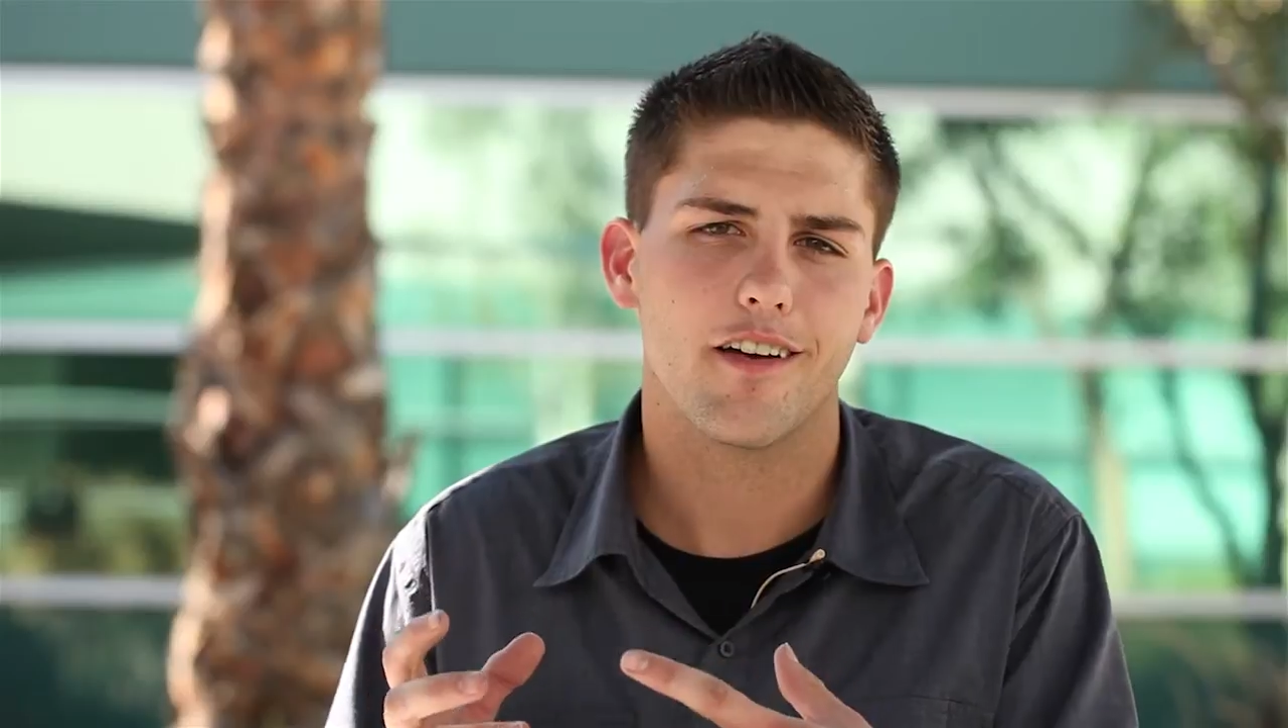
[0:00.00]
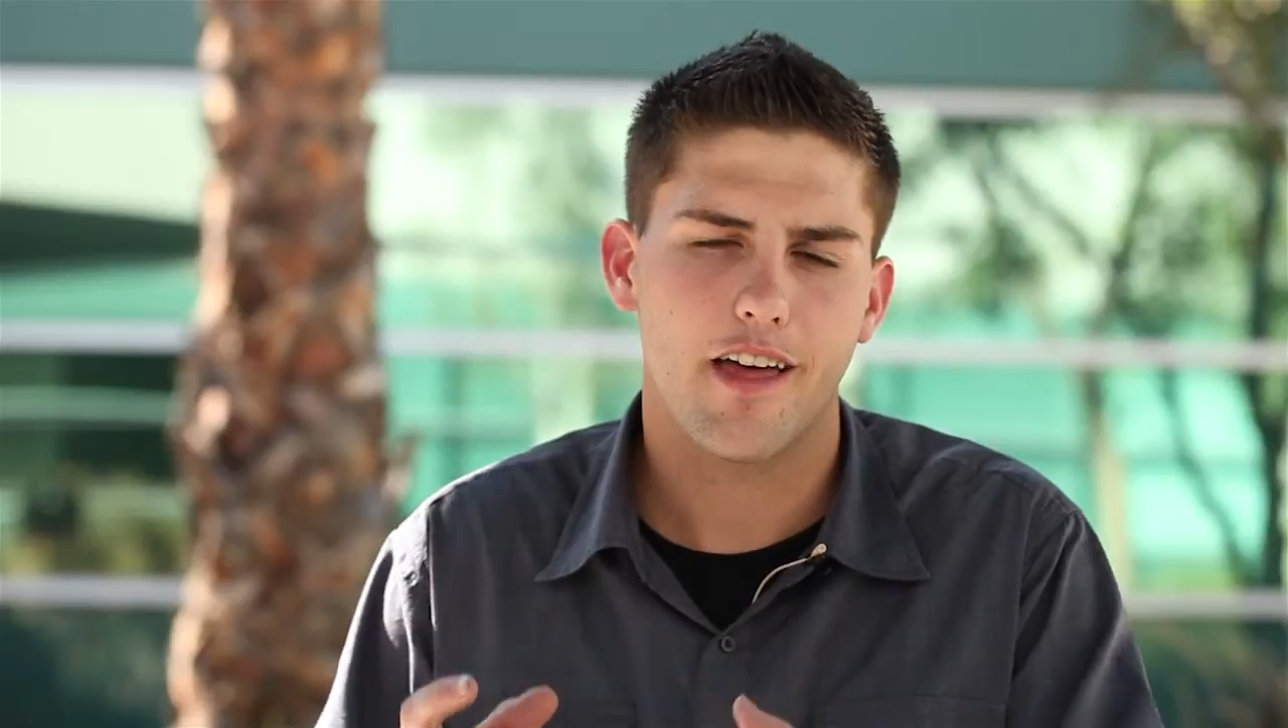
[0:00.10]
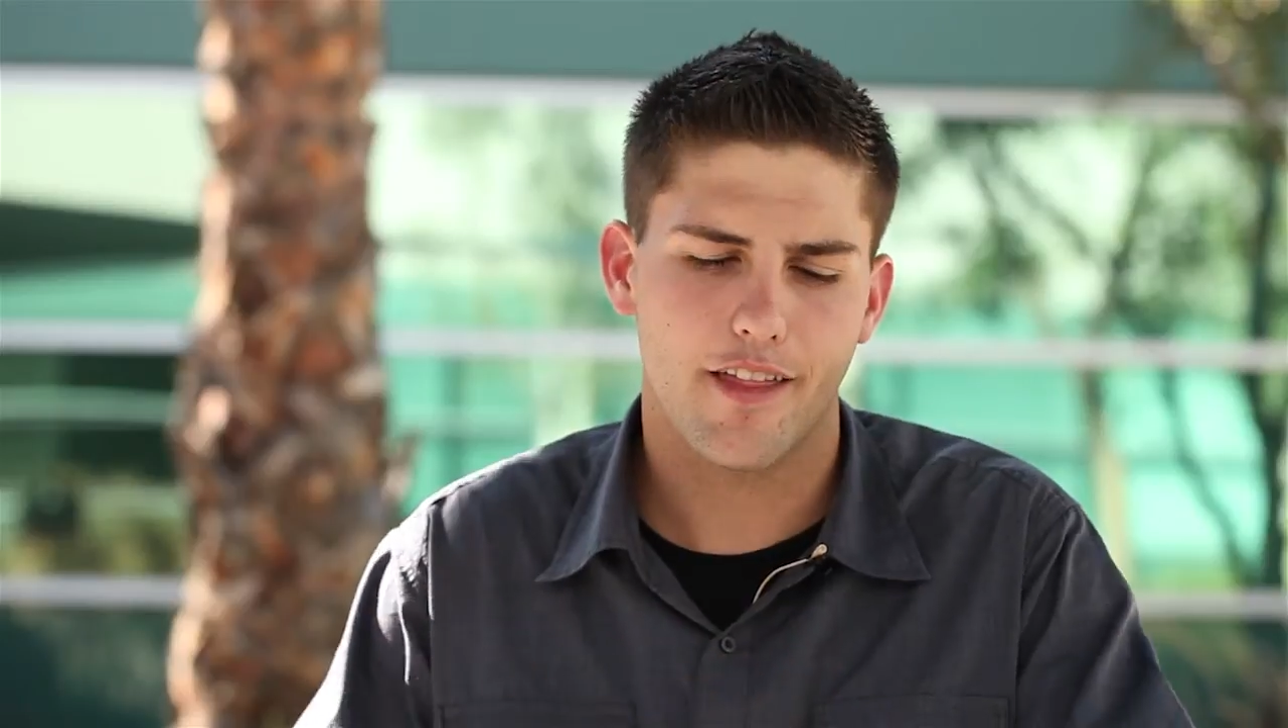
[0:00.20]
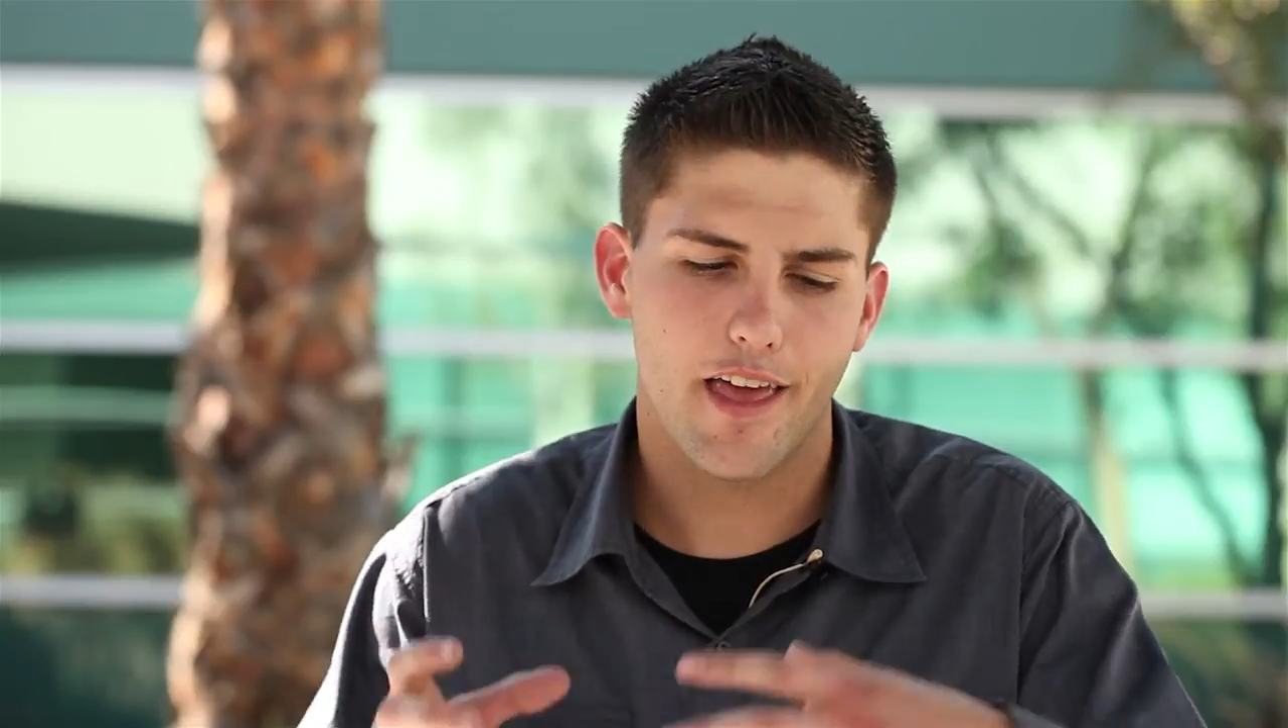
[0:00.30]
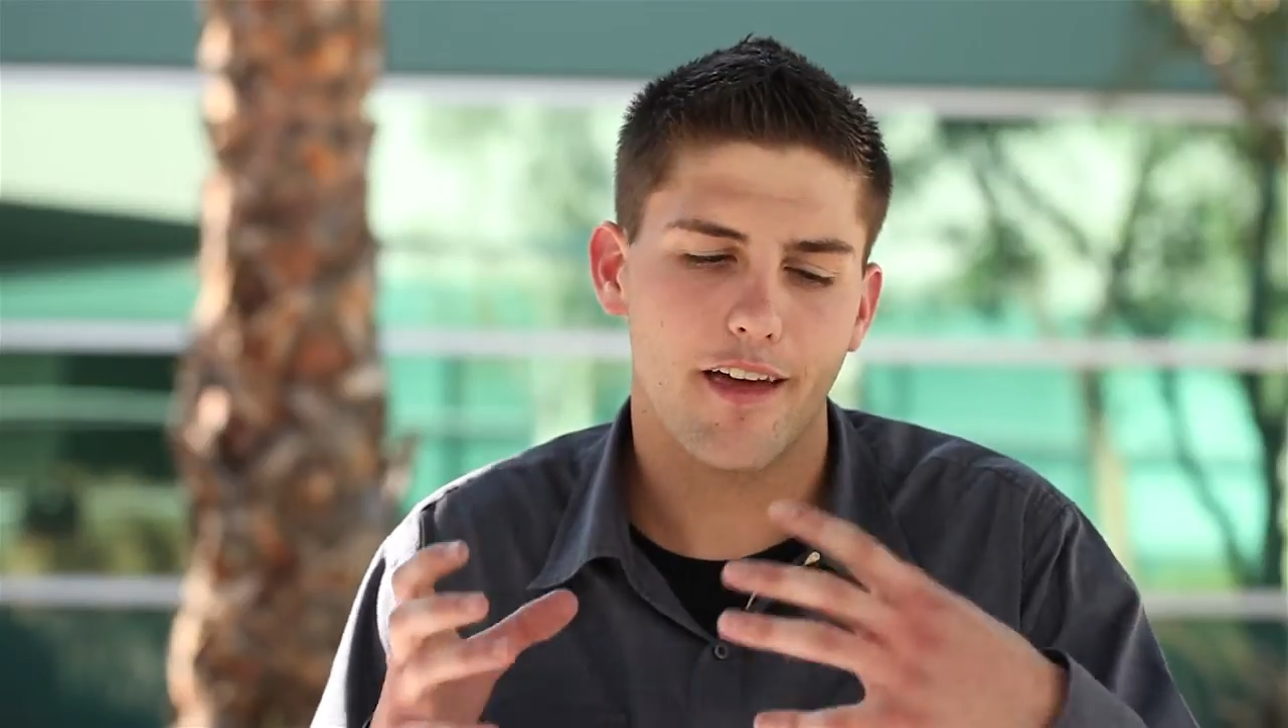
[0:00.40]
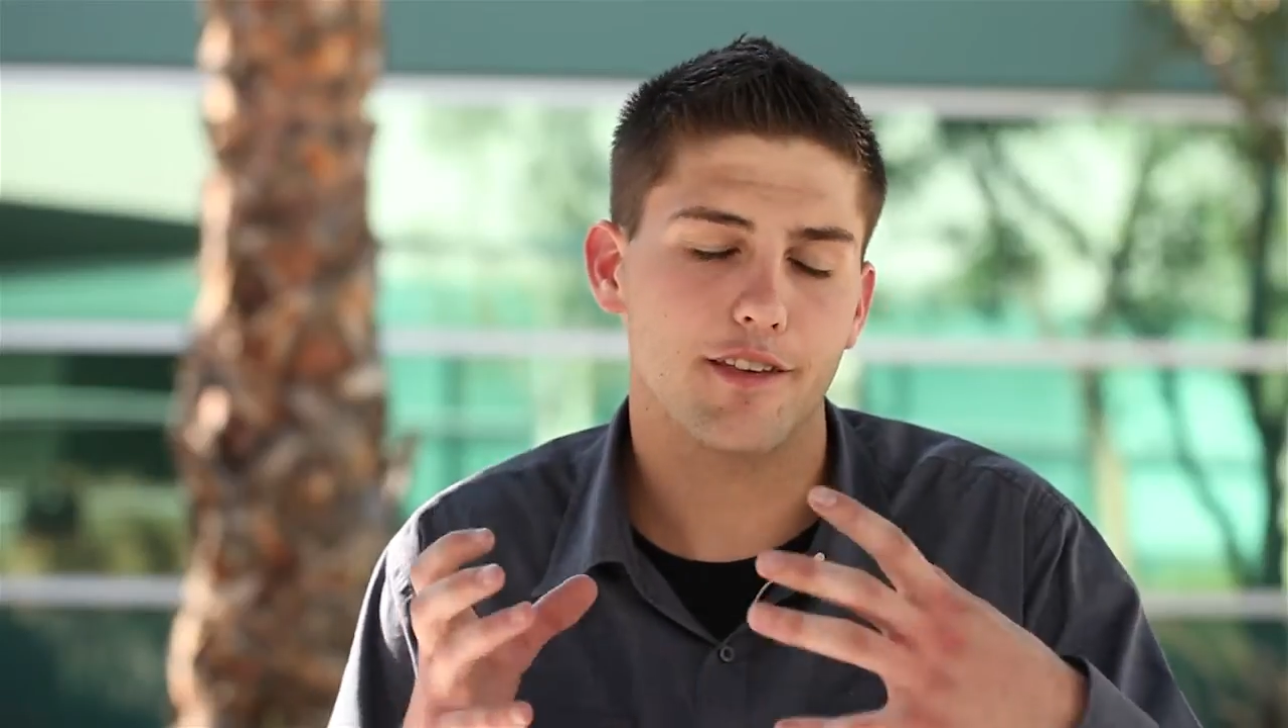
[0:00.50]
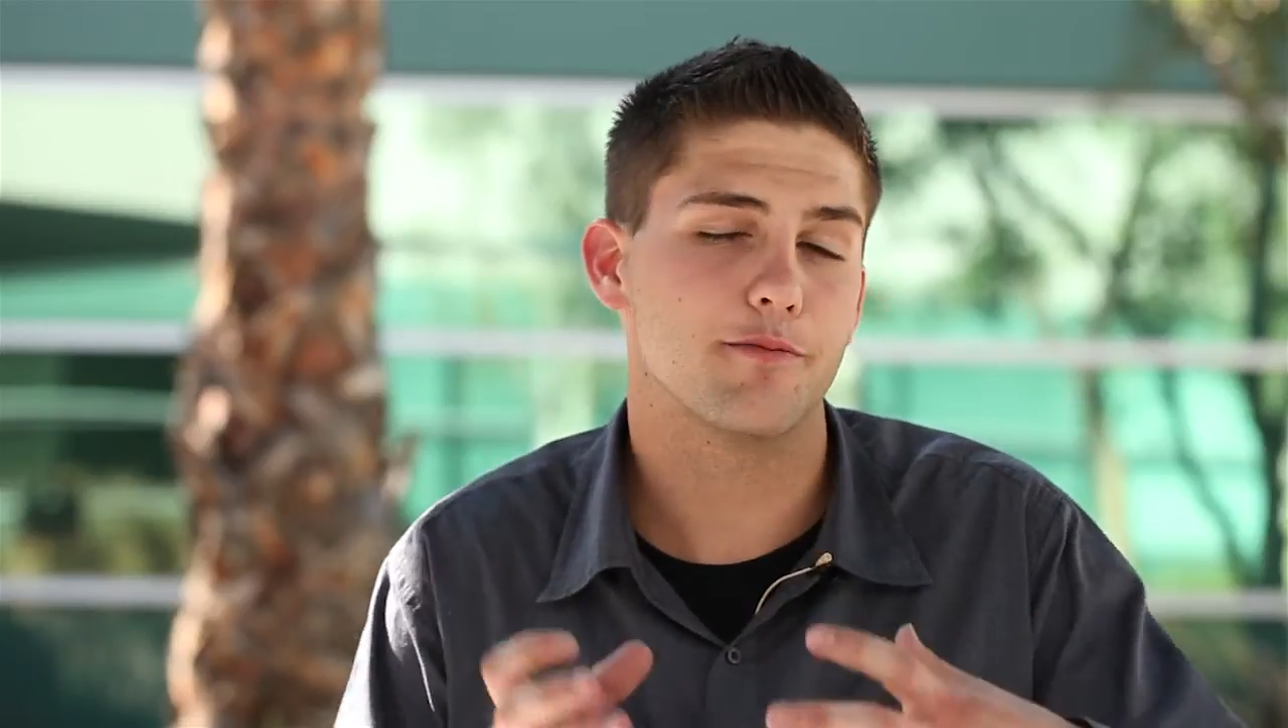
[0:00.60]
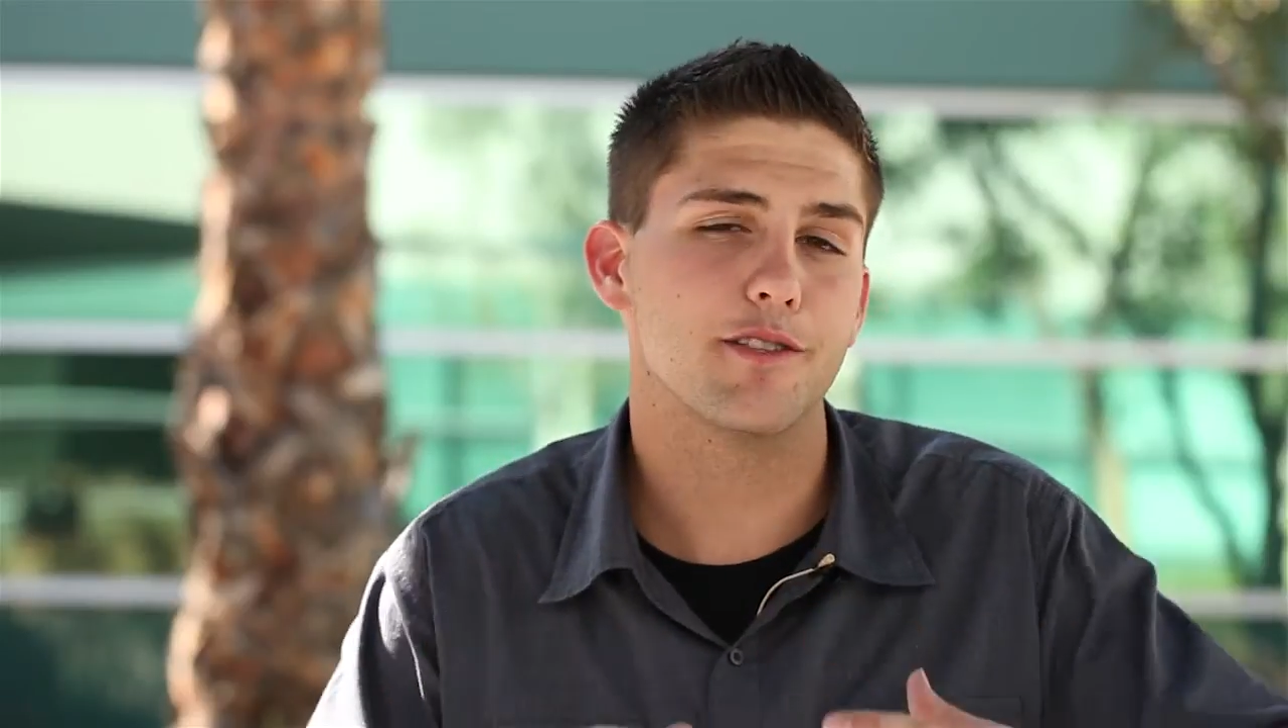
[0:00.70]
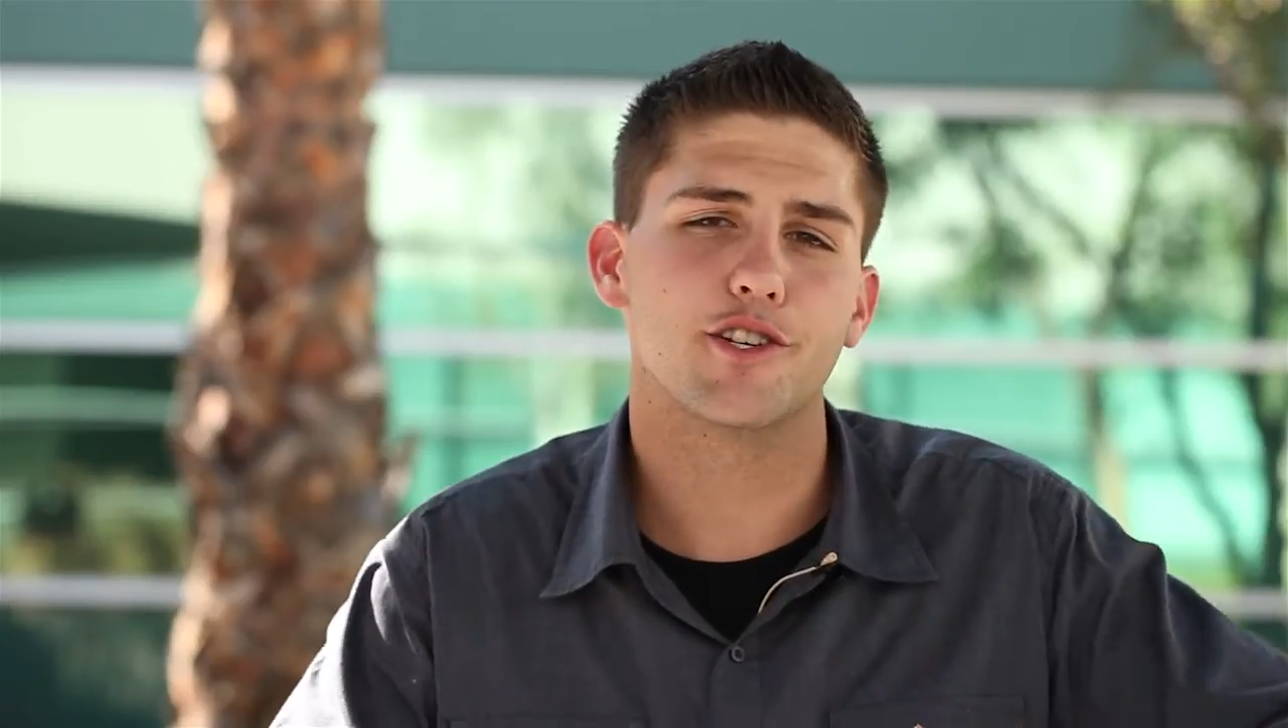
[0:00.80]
and they spend